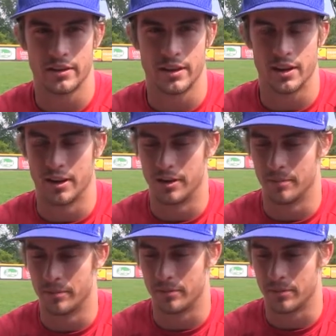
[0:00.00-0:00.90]

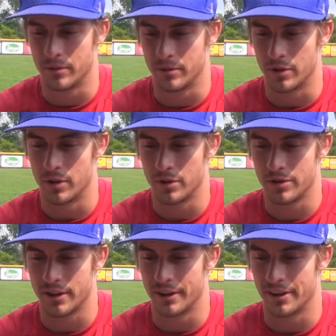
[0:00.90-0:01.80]
They're always
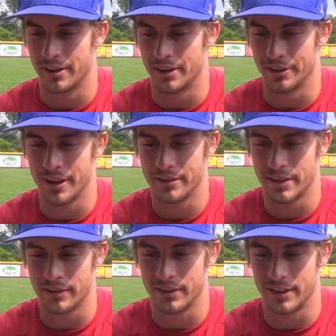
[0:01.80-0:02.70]
trying to get autographs
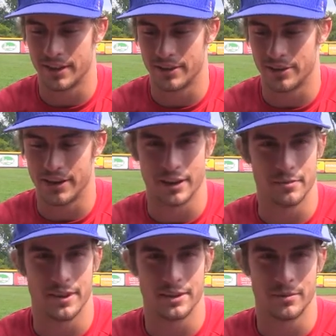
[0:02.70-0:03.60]
and everything and trying to
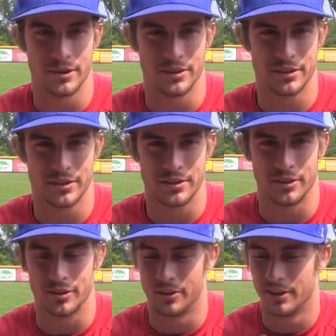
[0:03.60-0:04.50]
get baseballs.
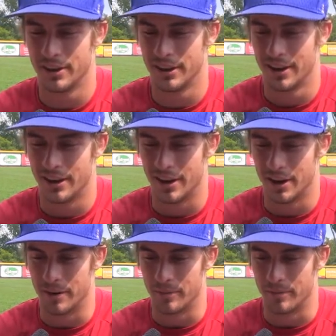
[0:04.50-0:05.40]
So
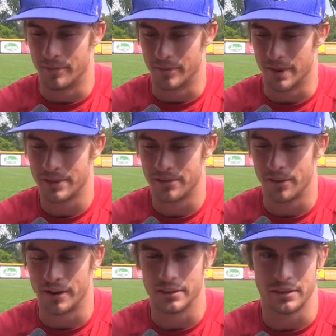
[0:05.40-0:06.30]
it's
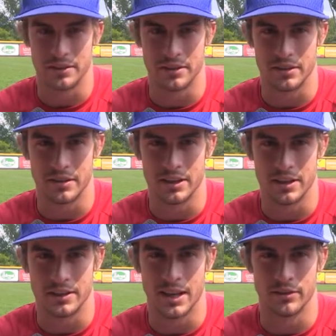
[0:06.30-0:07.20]
fun to see the
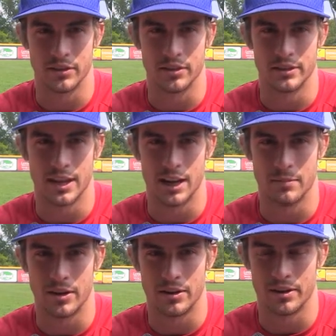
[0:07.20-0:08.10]
kids having a good time
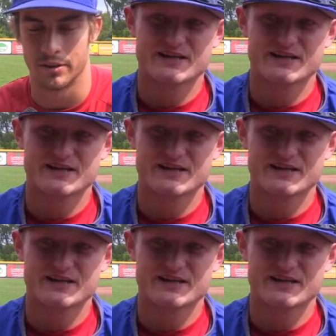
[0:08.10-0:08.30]
out here.